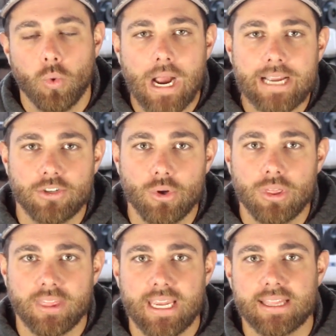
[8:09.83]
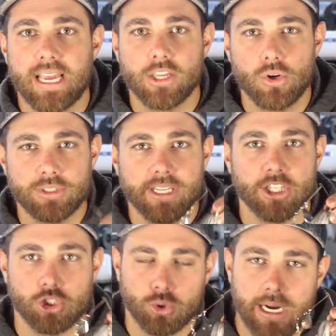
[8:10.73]
where I do think that
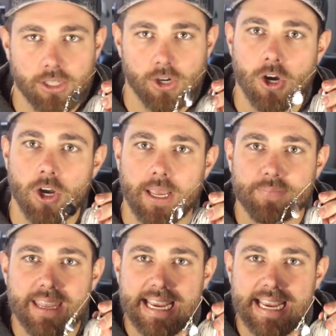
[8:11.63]
using a trailer hook